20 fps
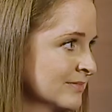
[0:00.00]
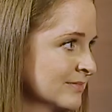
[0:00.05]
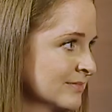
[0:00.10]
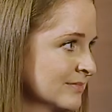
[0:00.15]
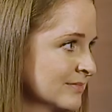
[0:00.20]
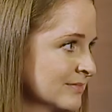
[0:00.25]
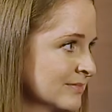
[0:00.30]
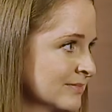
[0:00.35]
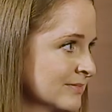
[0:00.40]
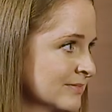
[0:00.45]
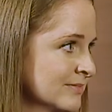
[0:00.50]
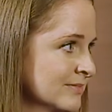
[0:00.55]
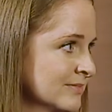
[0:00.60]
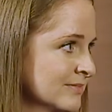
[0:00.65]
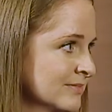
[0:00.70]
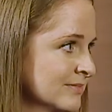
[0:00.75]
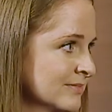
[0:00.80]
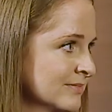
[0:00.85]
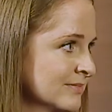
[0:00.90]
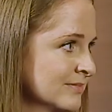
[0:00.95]

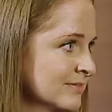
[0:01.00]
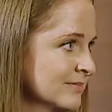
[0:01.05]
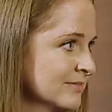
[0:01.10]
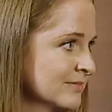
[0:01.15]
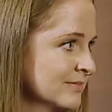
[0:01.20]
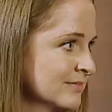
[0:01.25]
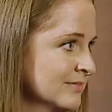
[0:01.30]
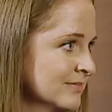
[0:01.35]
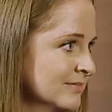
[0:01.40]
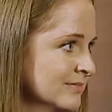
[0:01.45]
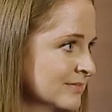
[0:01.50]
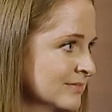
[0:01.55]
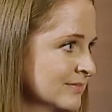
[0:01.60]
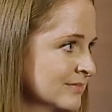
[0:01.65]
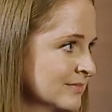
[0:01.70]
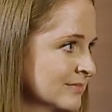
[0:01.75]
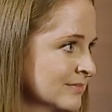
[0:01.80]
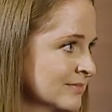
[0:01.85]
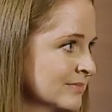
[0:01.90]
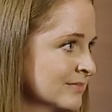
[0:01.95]

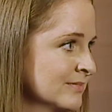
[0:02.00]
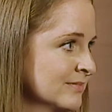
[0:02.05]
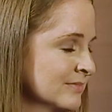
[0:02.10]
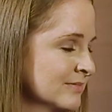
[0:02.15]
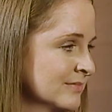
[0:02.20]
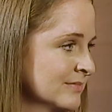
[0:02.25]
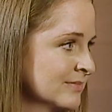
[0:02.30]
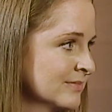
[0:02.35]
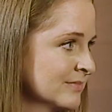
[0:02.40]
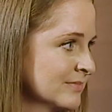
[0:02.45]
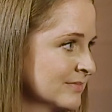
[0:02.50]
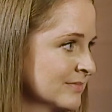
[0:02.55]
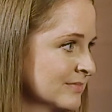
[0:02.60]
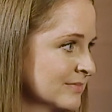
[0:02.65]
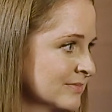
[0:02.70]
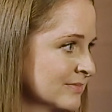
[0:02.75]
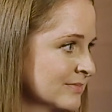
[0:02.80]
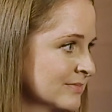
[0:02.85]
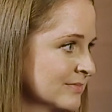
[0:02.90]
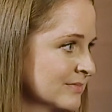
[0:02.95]

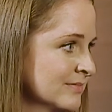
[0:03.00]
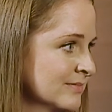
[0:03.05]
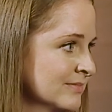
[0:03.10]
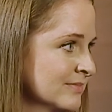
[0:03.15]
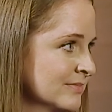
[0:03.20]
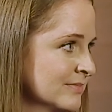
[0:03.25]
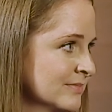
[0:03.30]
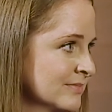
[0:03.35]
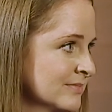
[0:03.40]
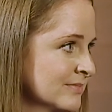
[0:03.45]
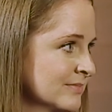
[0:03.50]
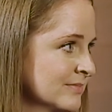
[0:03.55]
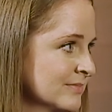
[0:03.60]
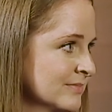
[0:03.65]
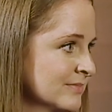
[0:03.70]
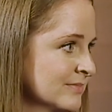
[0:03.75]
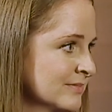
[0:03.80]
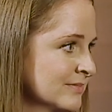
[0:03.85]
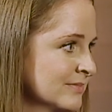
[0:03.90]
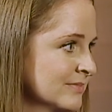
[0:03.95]

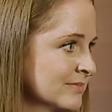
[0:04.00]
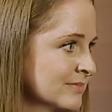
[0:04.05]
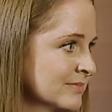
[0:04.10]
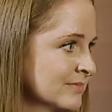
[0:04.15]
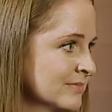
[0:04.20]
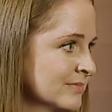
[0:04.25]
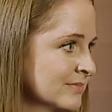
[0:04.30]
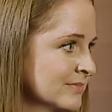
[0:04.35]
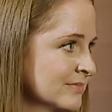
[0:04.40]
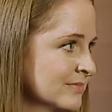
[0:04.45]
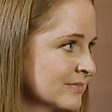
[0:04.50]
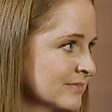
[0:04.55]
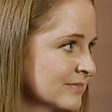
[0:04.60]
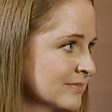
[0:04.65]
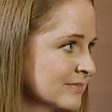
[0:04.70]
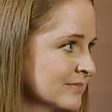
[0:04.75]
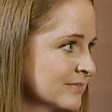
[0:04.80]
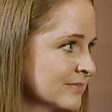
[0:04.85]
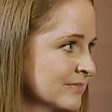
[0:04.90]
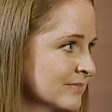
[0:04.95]

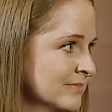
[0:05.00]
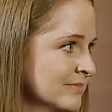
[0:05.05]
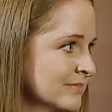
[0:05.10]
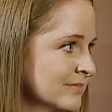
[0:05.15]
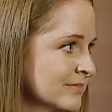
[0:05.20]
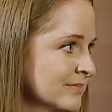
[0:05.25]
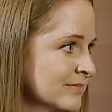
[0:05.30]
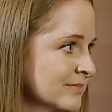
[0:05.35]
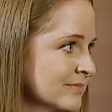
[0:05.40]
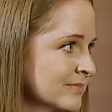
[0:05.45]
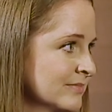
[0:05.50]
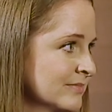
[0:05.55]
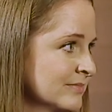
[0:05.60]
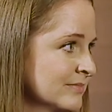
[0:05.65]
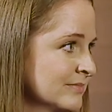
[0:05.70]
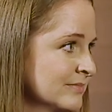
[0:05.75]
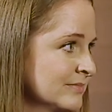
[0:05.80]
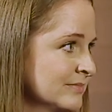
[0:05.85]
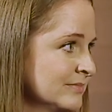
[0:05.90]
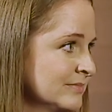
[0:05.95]

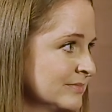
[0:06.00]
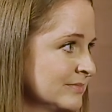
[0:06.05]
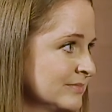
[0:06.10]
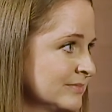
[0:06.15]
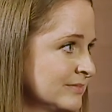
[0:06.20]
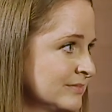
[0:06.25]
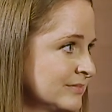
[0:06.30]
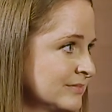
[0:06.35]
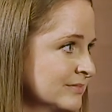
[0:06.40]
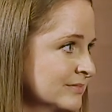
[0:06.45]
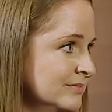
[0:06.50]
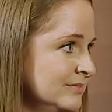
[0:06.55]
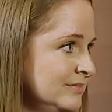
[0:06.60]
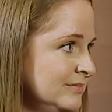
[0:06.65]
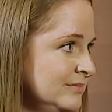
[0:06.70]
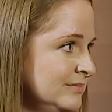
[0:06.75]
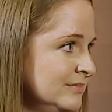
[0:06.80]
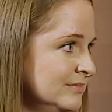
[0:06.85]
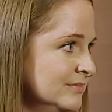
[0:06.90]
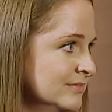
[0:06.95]

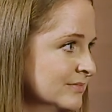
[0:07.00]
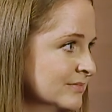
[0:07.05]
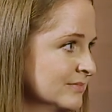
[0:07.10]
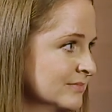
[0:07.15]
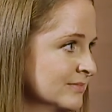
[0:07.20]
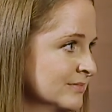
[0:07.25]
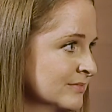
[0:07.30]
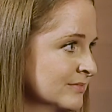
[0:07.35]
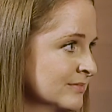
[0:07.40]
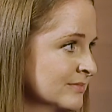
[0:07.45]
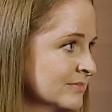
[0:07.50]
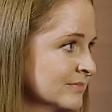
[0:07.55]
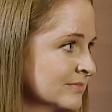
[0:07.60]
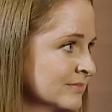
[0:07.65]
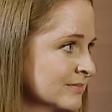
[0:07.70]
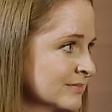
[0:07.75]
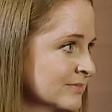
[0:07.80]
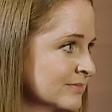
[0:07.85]
[no speech]